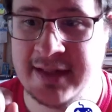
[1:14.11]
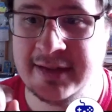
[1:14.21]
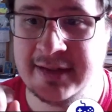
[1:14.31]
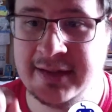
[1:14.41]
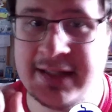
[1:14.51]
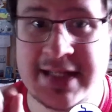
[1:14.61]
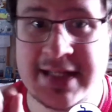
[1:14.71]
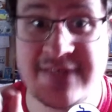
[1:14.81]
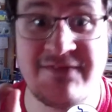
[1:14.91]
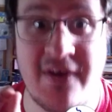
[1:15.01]
Leeds
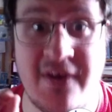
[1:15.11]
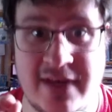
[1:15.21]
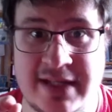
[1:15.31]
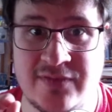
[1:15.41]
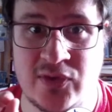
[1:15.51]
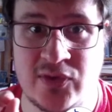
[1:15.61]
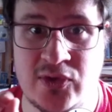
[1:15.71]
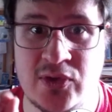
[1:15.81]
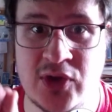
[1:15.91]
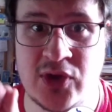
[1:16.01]
5,
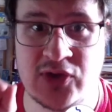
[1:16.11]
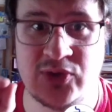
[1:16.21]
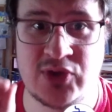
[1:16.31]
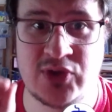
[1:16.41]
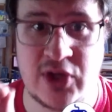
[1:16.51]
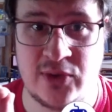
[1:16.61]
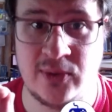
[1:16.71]
Newcastle 2.